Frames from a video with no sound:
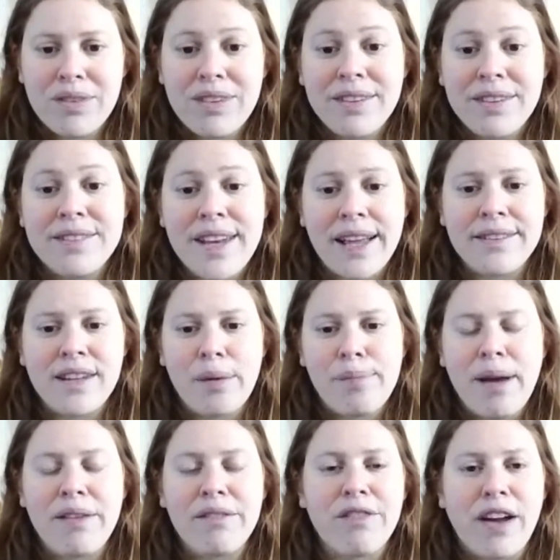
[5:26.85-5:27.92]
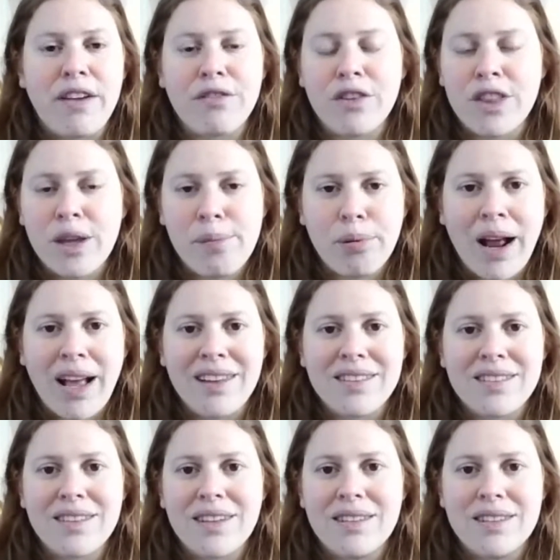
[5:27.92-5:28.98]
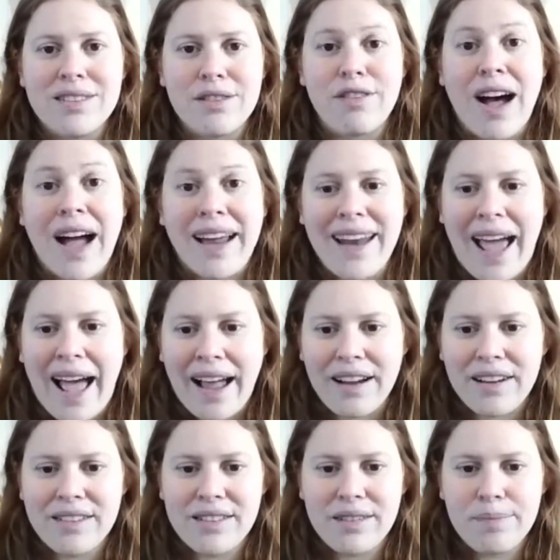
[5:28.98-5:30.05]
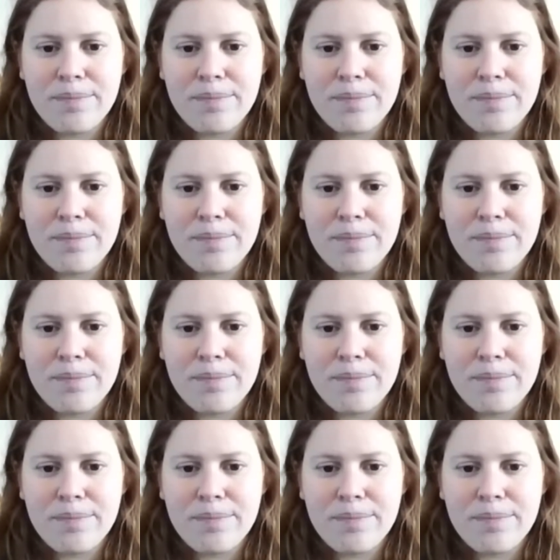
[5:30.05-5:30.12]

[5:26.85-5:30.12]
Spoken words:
To stand up and fight for the oppressed is a divine act.